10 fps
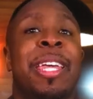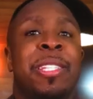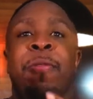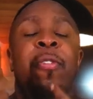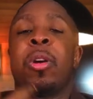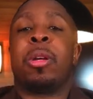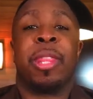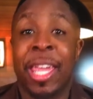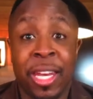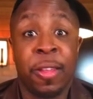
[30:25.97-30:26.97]
isn't for
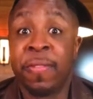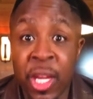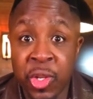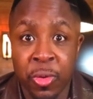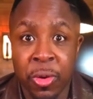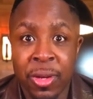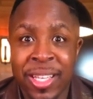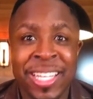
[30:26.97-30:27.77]
the individual,